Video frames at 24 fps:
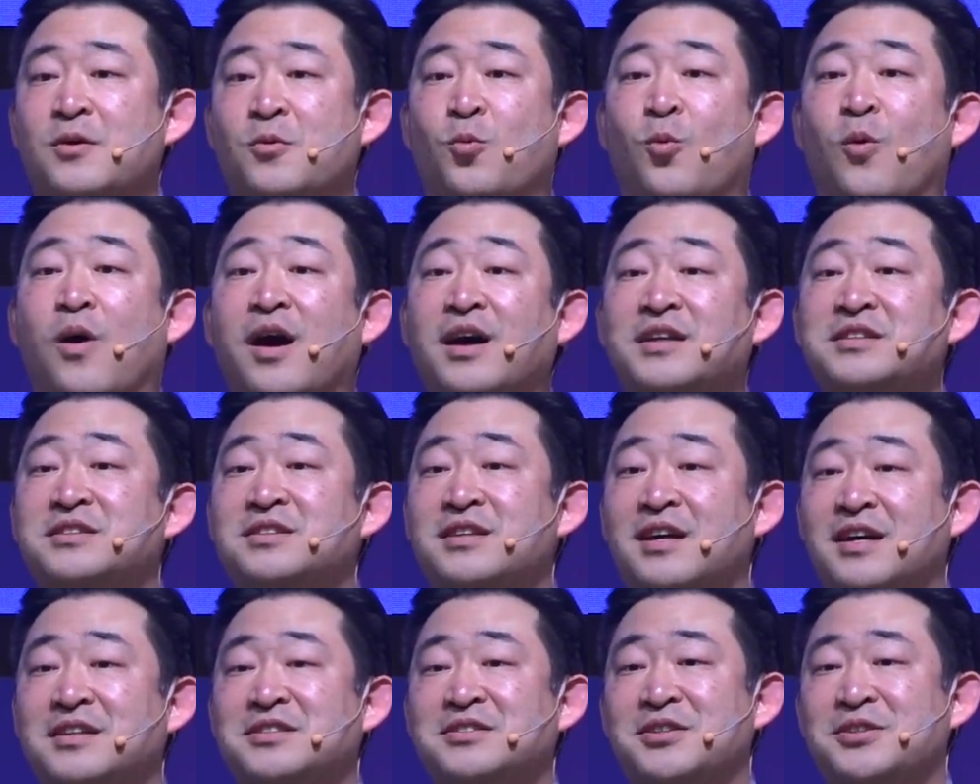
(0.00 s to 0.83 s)

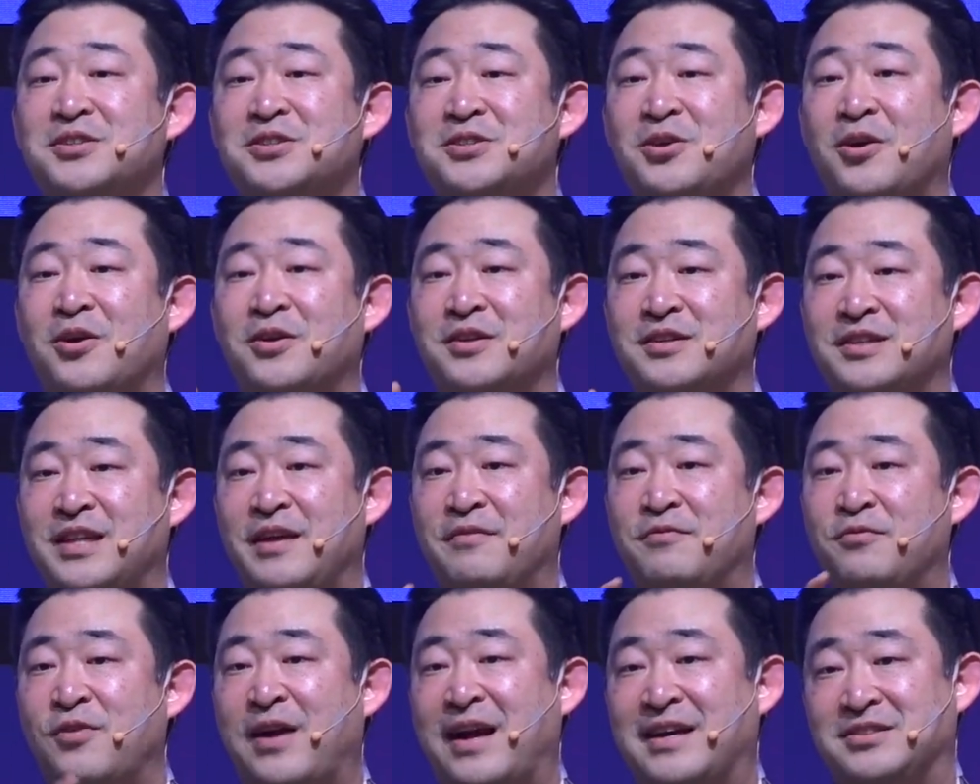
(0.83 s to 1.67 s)
wants us to start our
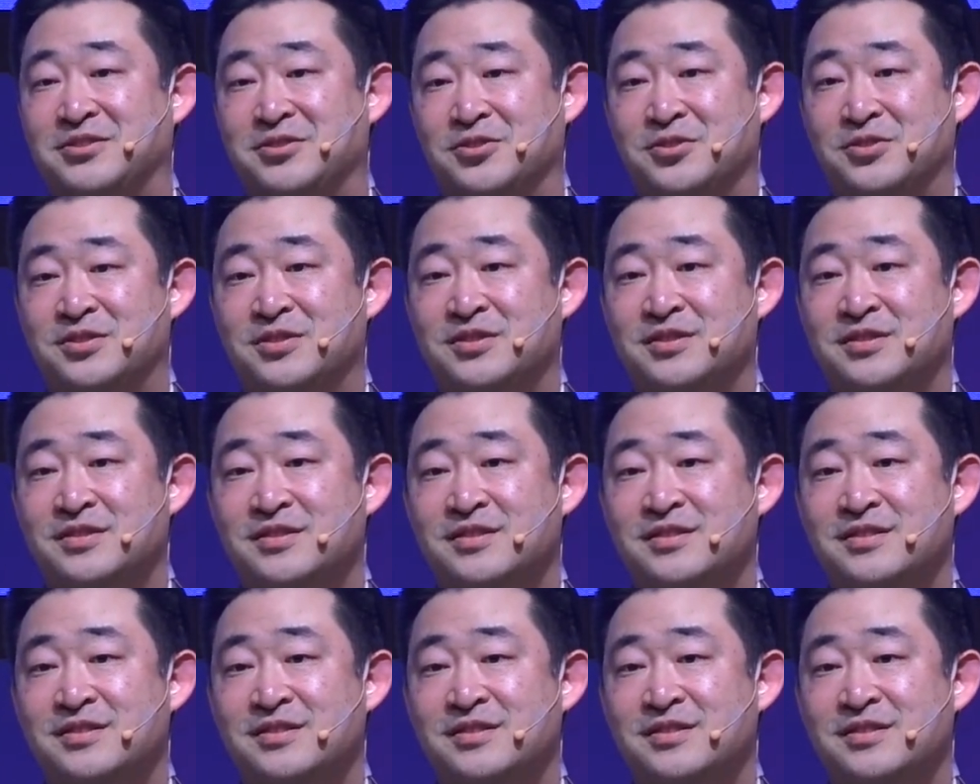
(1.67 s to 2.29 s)
day frazzled.